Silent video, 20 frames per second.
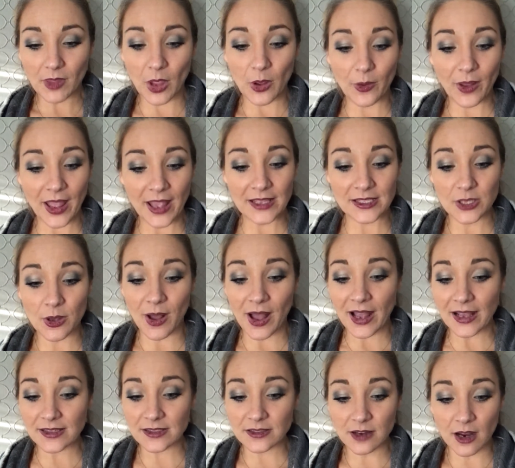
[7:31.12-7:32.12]
Okay, so
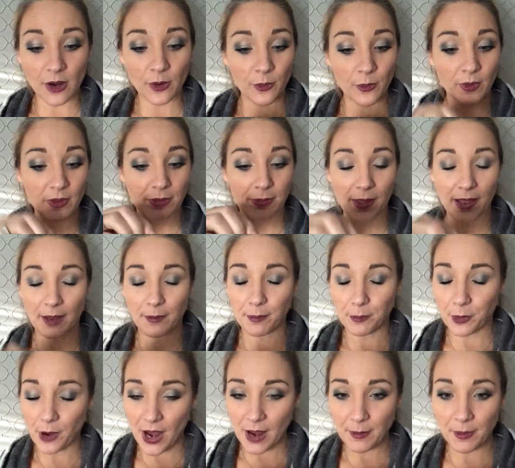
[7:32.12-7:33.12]
I start with
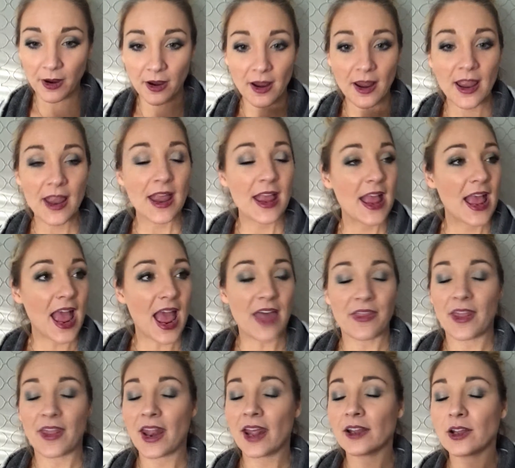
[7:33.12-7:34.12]
like primer
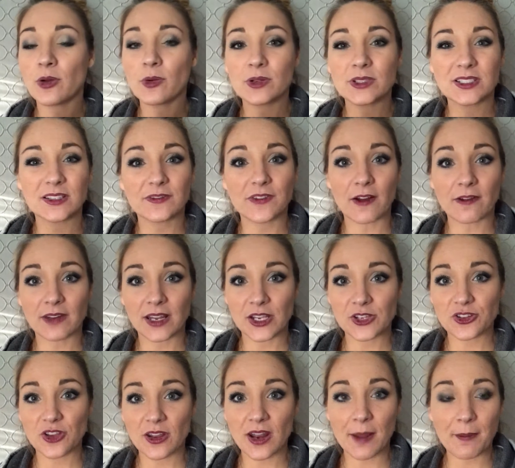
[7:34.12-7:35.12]
and then I go into
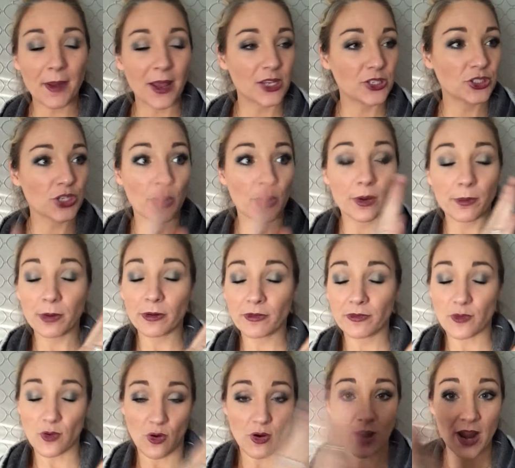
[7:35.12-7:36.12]
foundation. I might show a
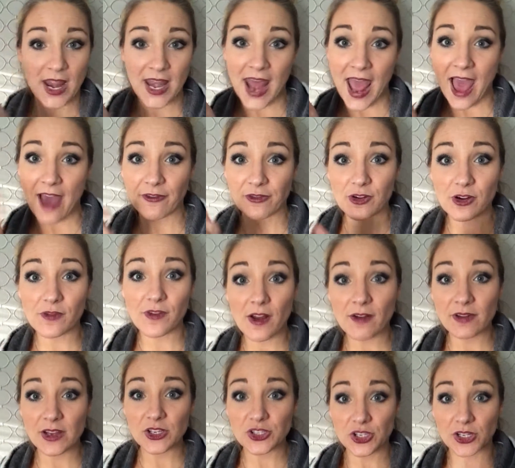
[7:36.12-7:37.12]
before and after
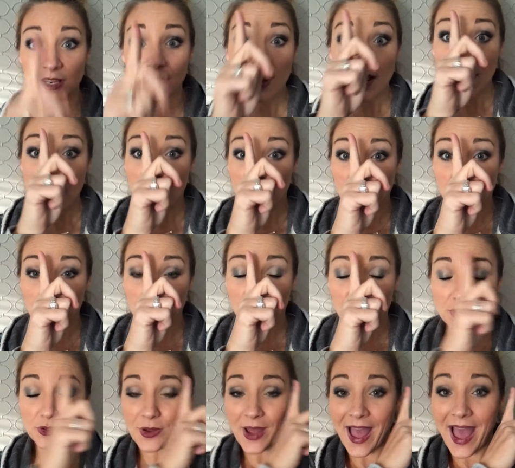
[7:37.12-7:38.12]
foundation. You
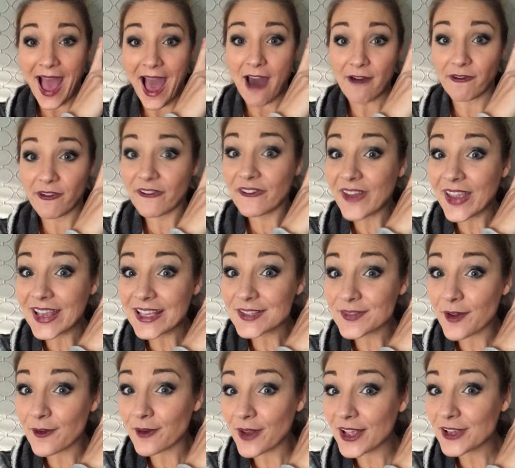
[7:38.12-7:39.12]
could do a half face
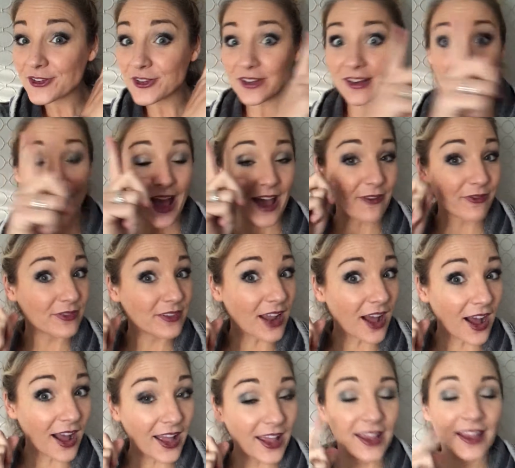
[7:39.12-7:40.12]
foundation, half
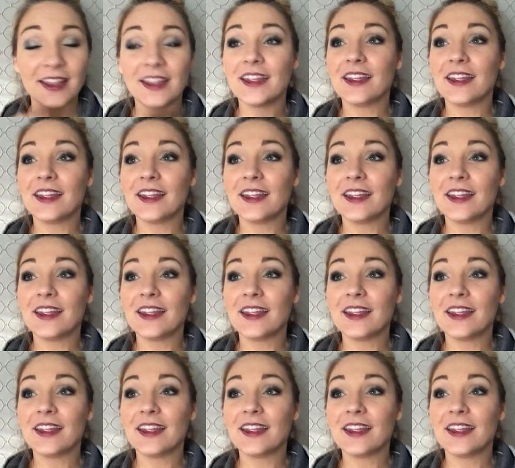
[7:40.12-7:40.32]
not.